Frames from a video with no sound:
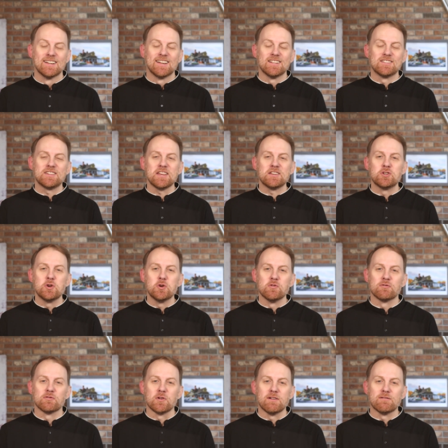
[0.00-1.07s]
And stay
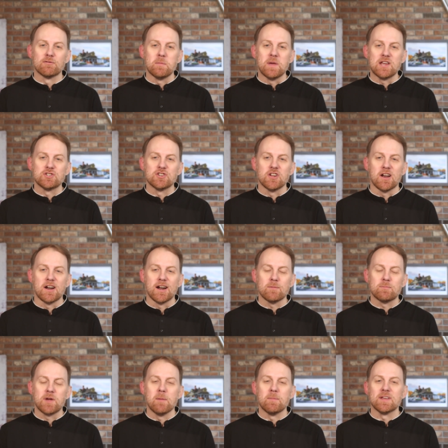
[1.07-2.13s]
tuned for information on an
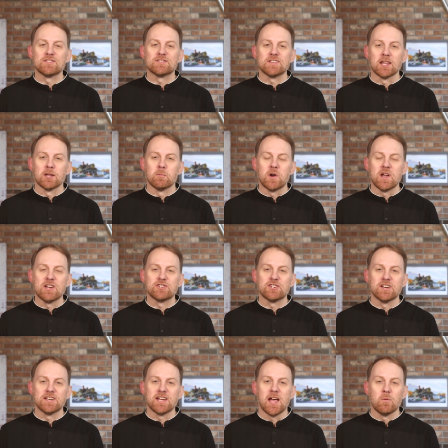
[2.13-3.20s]
upcoming
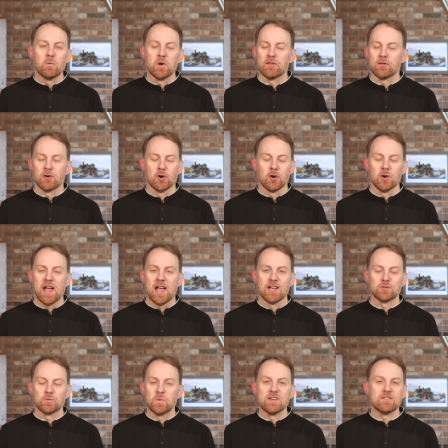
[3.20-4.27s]
celebration at with her
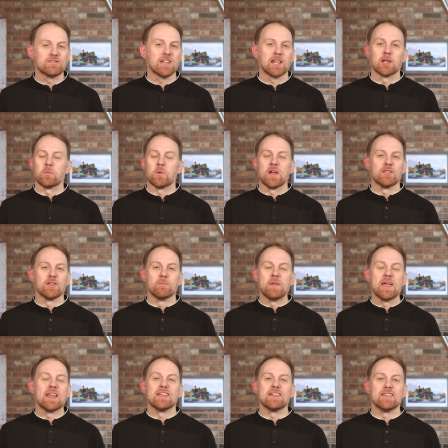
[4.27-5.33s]
as we celebrate the
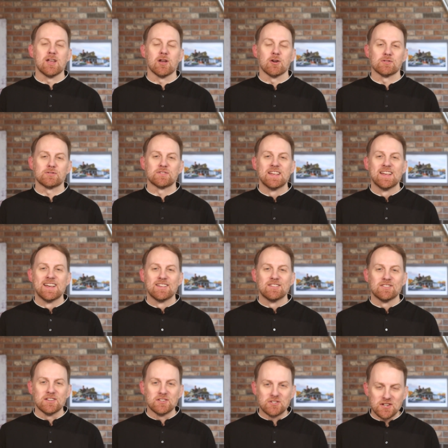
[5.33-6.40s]
many years
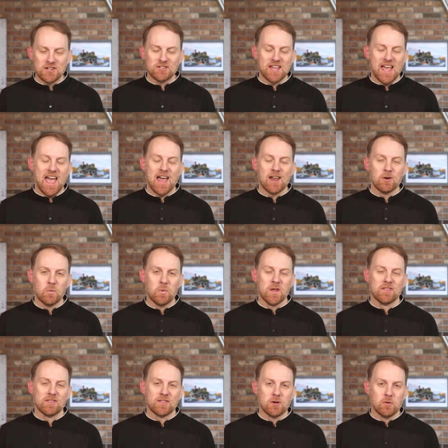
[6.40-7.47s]
that she's had
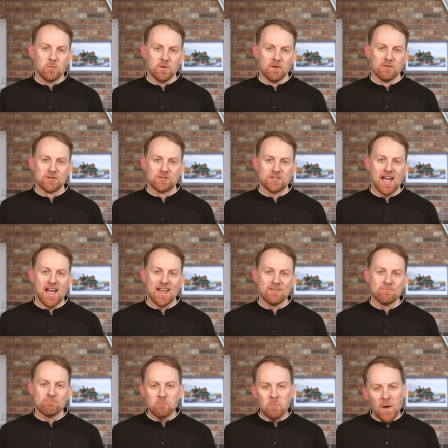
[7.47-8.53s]
with Riverside.
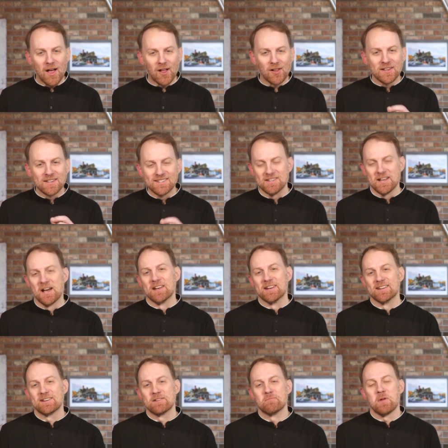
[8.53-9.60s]
Well
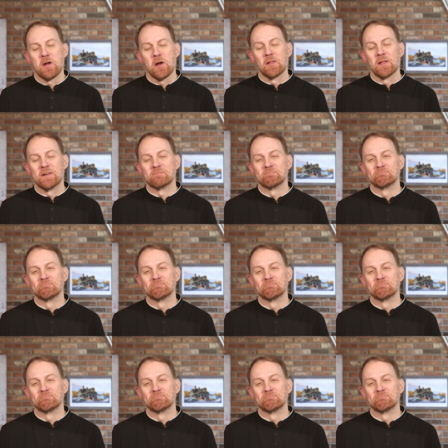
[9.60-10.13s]
done, Marilyn.